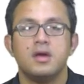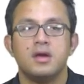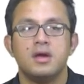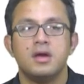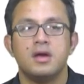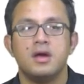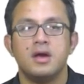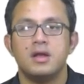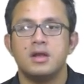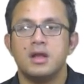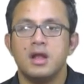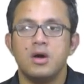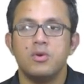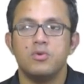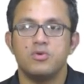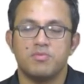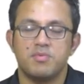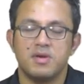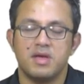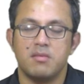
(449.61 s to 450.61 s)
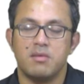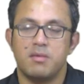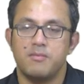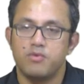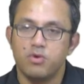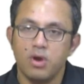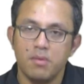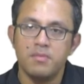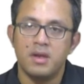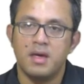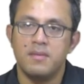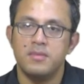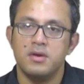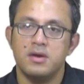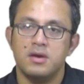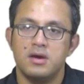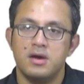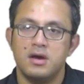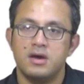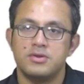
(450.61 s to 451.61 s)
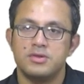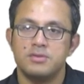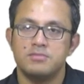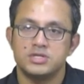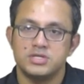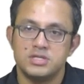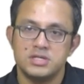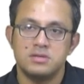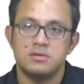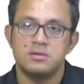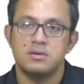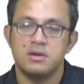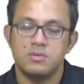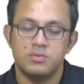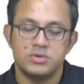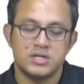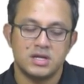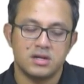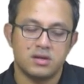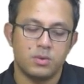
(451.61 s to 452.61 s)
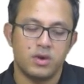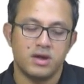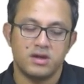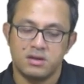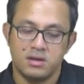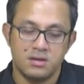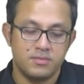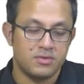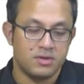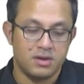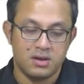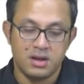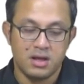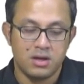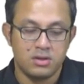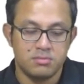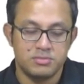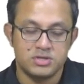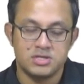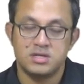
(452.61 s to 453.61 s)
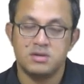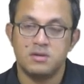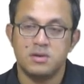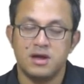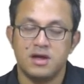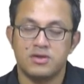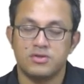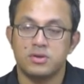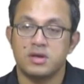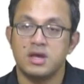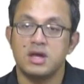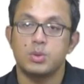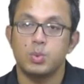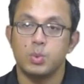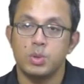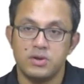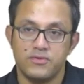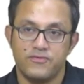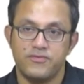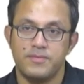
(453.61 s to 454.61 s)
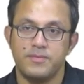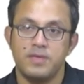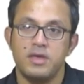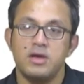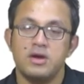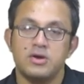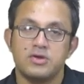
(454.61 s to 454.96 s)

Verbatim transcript: Uh, and now it's become a problem uh, to the machinery which had created them, and now the machinery has to get rid of them.